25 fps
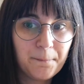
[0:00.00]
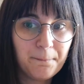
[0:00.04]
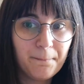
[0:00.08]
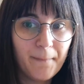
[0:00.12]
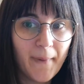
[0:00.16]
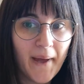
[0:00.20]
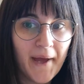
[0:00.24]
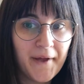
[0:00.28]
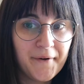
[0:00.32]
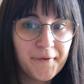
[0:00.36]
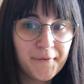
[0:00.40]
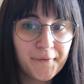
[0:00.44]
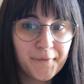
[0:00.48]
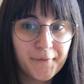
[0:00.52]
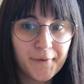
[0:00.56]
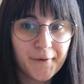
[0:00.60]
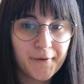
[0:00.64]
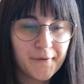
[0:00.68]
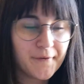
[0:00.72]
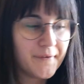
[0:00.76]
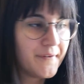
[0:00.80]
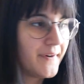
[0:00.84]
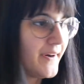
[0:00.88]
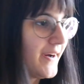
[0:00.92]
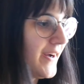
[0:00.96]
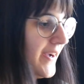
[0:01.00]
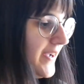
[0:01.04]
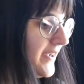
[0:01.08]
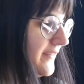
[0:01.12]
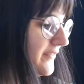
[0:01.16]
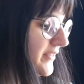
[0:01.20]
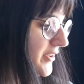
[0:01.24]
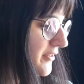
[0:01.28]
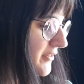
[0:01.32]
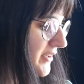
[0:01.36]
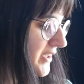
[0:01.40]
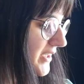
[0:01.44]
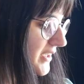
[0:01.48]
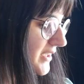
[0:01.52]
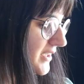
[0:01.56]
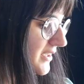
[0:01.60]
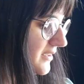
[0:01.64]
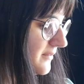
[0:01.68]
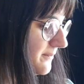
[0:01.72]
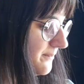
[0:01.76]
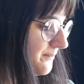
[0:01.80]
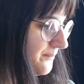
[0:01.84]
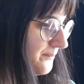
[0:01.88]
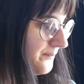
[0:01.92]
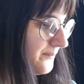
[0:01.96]
I don't know. I have no
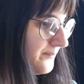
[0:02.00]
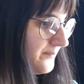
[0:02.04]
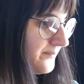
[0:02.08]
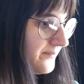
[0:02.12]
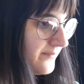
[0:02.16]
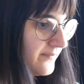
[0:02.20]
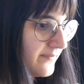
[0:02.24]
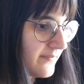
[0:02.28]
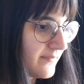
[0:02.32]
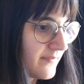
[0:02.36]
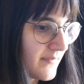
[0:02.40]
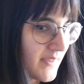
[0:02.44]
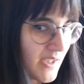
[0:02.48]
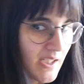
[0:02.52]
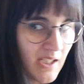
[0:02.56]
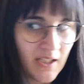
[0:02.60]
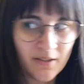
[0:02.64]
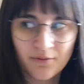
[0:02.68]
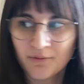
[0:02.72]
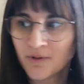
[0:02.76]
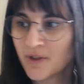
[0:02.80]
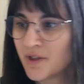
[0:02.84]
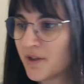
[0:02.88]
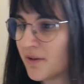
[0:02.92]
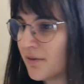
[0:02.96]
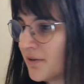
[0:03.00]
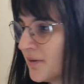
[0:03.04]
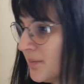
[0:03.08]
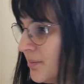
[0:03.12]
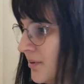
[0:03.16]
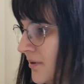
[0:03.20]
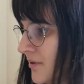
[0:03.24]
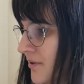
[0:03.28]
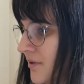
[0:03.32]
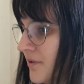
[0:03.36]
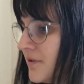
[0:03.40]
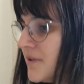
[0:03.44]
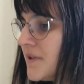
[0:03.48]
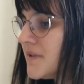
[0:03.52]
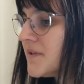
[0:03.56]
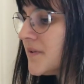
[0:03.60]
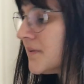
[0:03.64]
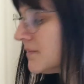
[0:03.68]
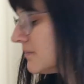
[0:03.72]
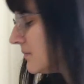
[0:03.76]
idea. I wonder where Ponyo is.